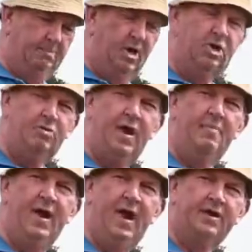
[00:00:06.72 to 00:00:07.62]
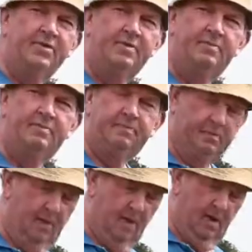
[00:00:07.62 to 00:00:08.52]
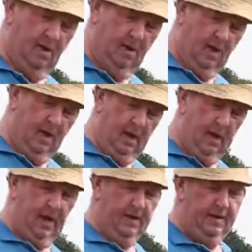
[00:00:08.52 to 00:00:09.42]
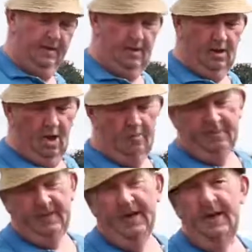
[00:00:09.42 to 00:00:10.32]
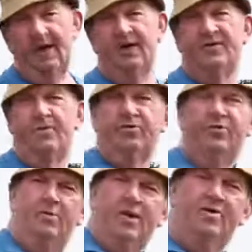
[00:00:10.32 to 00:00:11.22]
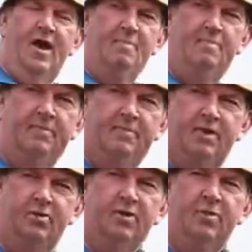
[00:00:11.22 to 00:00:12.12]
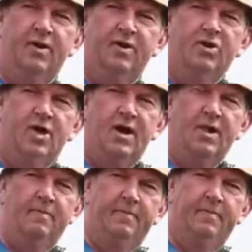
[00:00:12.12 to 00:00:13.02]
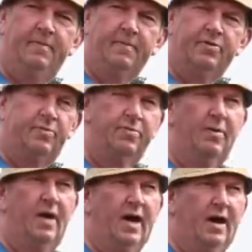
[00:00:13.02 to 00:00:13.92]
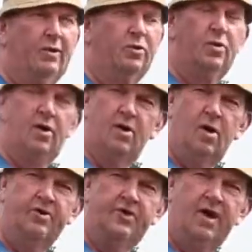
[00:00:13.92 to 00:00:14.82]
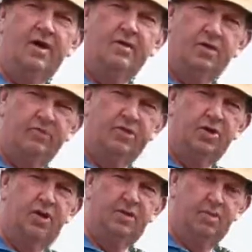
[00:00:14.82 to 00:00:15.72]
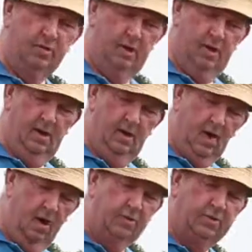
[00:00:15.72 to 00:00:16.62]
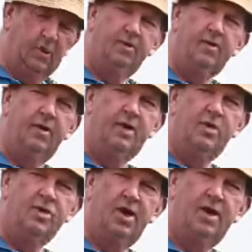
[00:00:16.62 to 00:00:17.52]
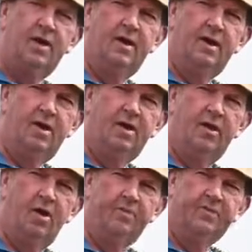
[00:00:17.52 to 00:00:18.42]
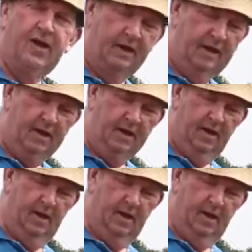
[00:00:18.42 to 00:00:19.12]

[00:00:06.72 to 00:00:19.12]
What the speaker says: British Queen potatoes, and I hope to be digging these in about 3 weeks' time, around the 20th of July. 2 years ago I started the 12th of July, but always around the 20th of July I hope to start digging.